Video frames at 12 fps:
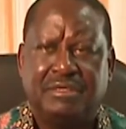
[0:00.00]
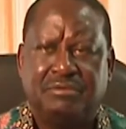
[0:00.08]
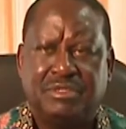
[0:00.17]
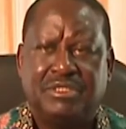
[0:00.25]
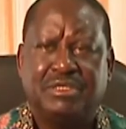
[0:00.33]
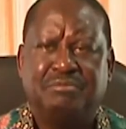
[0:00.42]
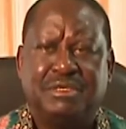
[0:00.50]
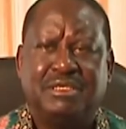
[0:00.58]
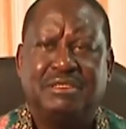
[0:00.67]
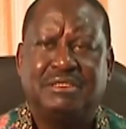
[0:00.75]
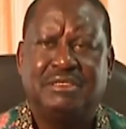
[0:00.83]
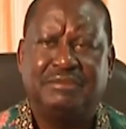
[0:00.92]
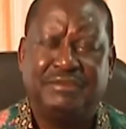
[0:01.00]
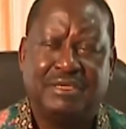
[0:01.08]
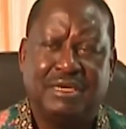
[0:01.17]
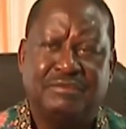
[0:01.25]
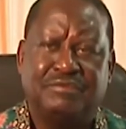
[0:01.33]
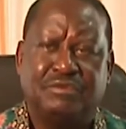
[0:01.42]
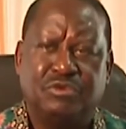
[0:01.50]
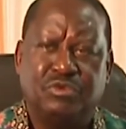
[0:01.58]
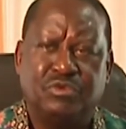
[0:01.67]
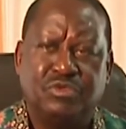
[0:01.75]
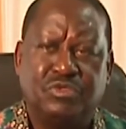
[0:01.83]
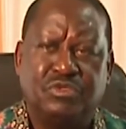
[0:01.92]
which has made it difficult for
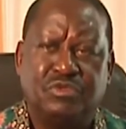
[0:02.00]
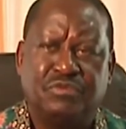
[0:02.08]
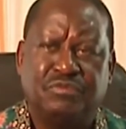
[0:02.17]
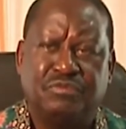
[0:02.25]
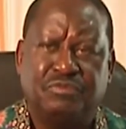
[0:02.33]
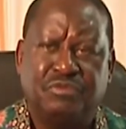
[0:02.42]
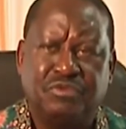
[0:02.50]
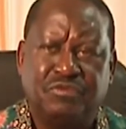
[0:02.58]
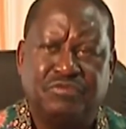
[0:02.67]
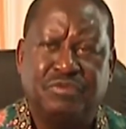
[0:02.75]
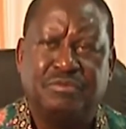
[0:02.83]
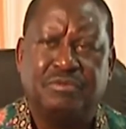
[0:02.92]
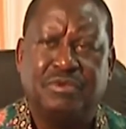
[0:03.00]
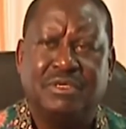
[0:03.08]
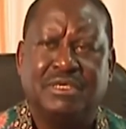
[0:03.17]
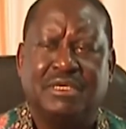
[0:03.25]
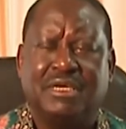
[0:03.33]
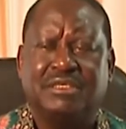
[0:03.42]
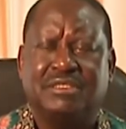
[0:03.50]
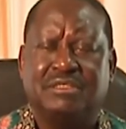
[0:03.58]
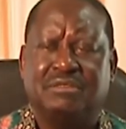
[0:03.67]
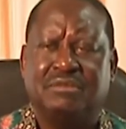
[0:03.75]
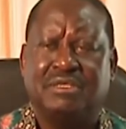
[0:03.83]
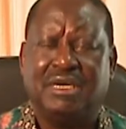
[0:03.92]
goods to move from one country
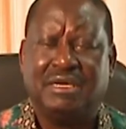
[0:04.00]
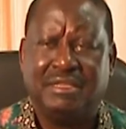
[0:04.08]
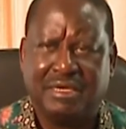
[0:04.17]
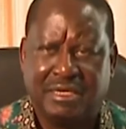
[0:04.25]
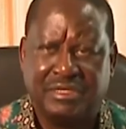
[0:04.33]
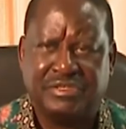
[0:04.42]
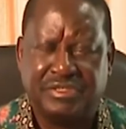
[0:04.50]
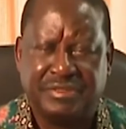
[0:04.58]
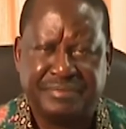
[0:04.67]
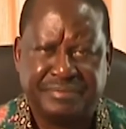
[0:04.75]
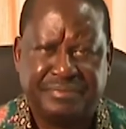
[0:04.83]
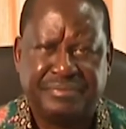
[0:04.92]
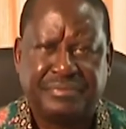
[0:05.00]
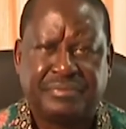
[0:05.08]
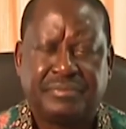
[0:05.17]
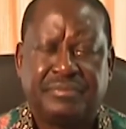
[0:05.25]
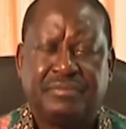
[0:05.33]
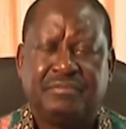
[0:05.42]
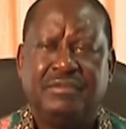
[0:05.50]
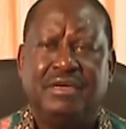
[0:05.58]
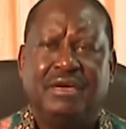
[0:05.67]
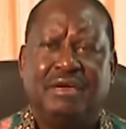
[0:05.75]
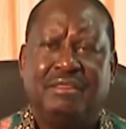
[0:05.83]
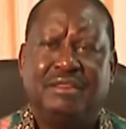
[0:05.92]
to the other country.
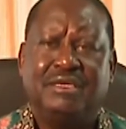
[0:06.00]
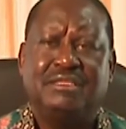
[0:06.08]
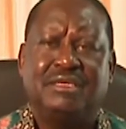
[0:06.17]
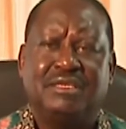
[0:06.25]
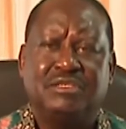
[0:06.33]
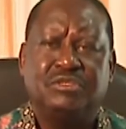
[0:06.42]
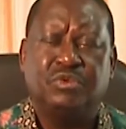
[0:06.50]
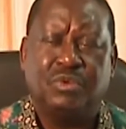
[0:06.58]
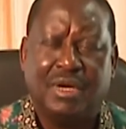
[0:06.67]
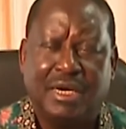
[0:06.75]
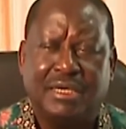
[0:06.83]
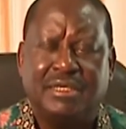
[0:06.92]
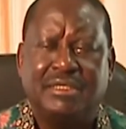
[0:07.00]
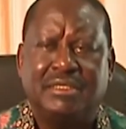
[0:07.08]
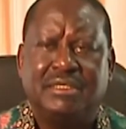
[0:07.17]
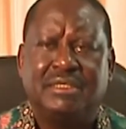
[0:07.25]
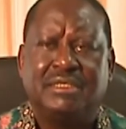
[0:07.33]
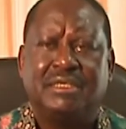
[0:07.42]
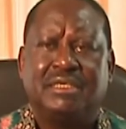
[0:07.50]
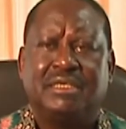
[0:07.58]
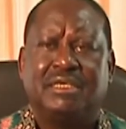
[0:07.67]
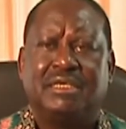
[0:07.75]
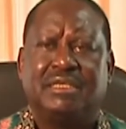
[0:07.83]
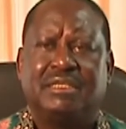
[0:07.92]
That is the reason why
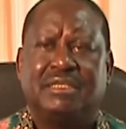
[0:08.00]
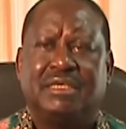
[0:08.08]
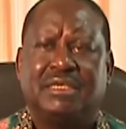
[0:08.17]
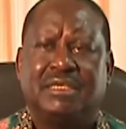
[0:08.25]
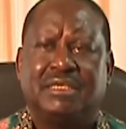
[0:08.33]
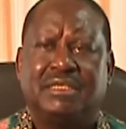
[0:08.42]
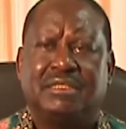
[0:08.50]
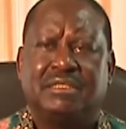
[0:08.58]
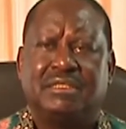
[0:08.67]
the